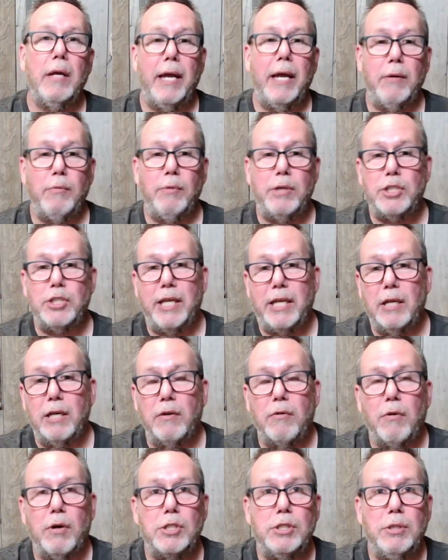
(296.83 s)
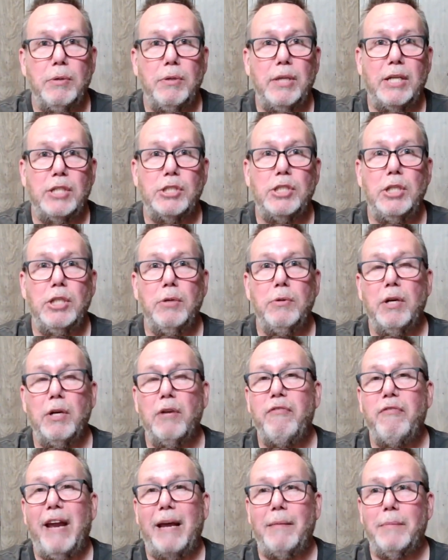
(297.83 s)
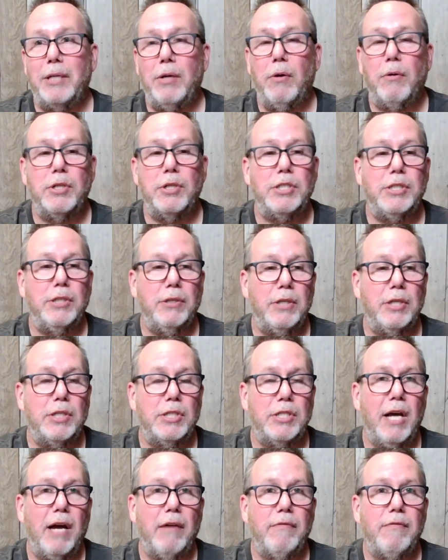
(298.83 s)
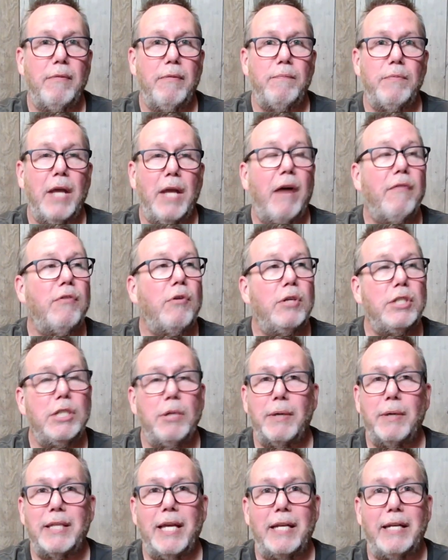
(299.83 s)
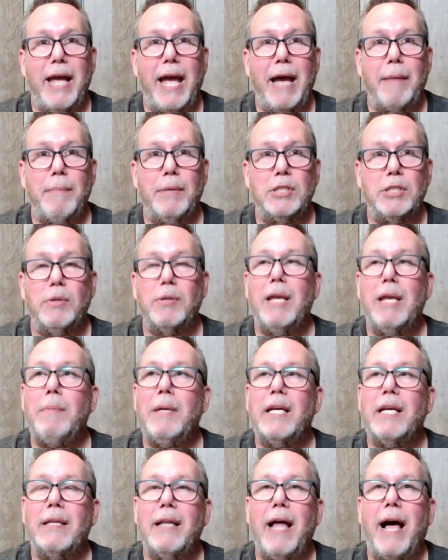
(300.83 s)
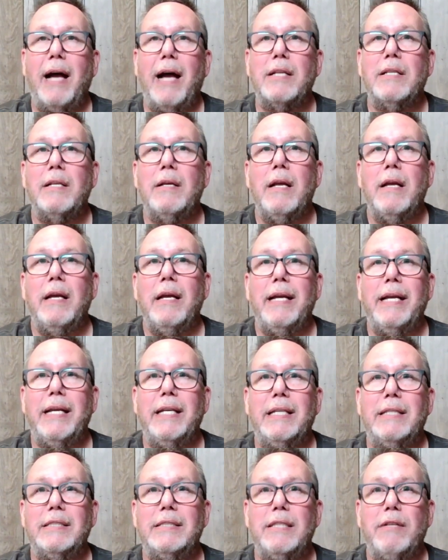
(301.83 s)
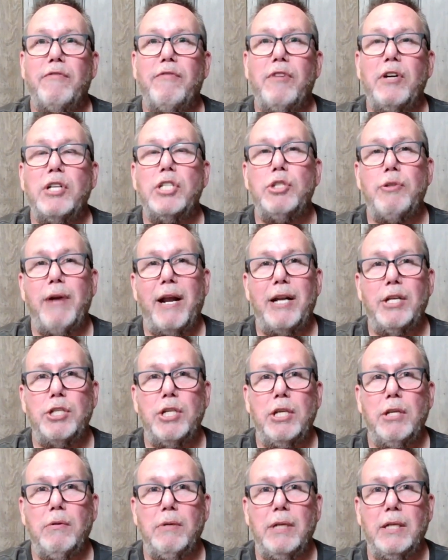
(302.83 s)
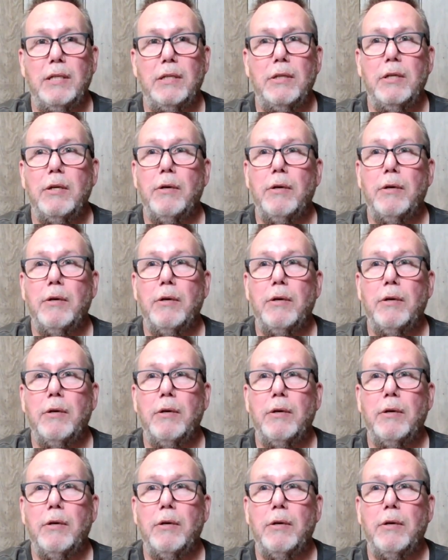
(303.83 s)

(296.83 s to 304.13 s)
and which they can of course do things to you, your family, or steal your stuff. Of course, you don't want that to happen. So keeping it locked is the first strategy you need to